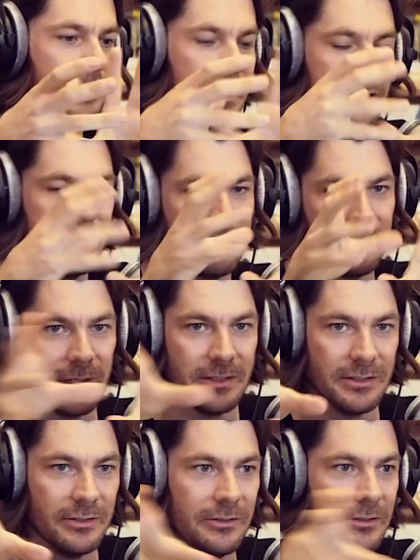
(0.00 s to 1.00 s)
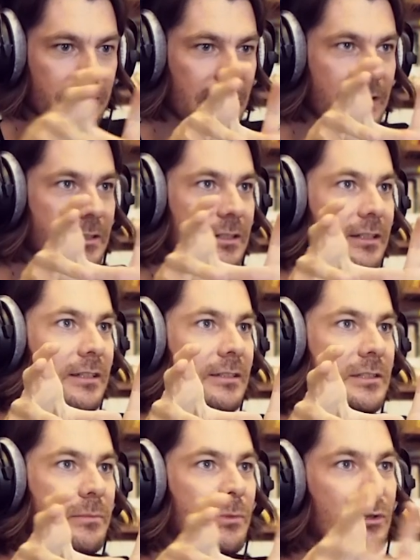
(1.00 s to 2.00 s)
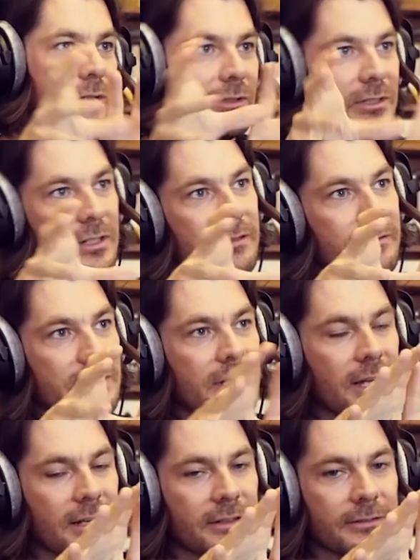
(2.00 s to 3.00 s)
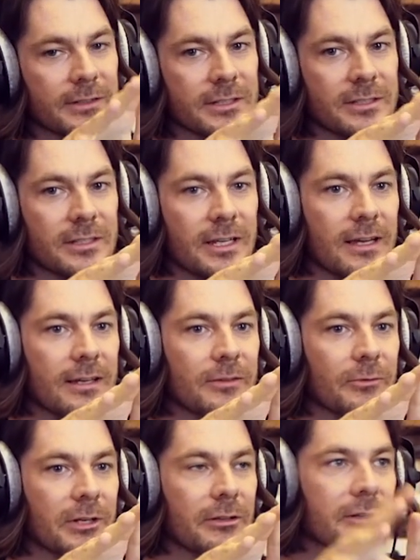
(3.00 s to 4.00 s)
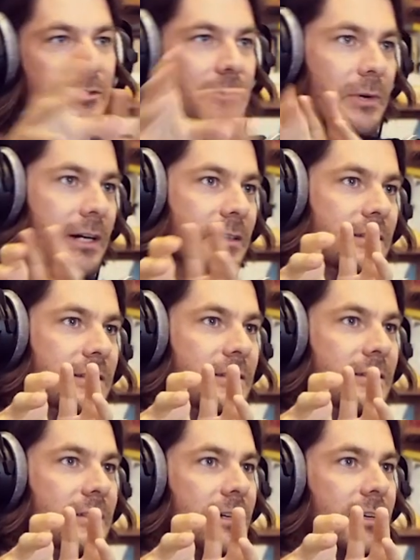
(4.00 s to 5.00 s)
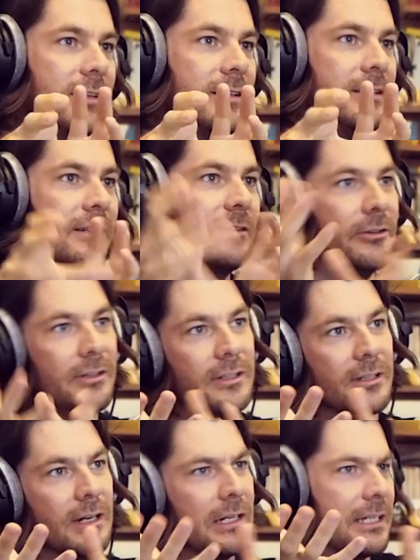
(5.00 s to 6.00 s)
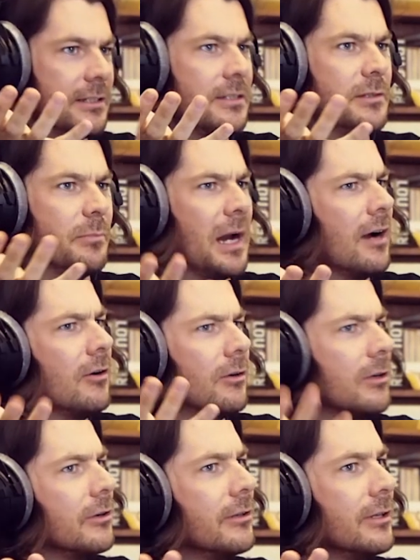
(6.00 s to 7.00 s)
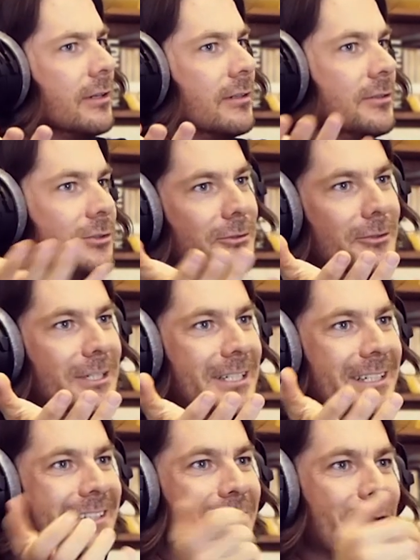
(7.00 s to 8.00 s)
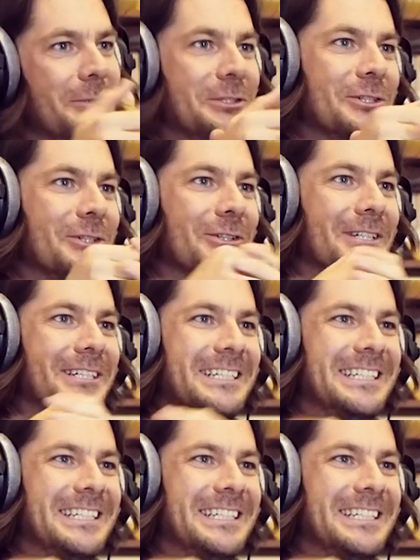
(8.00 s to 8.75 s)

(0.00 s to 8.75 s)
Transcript: about the different ways that you do actually support yourself as an activist. And one of those ways is I guess it's apparel, clothing, jewelry. What would you call it?